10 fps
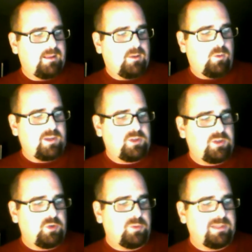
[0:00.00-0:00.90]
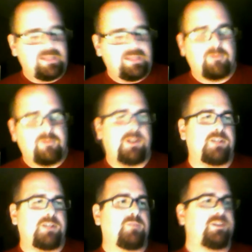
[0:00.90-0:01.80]
what you believe,
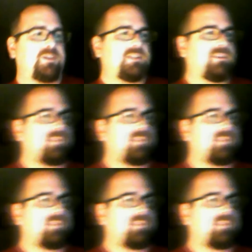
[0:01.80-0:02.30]
Richard, which is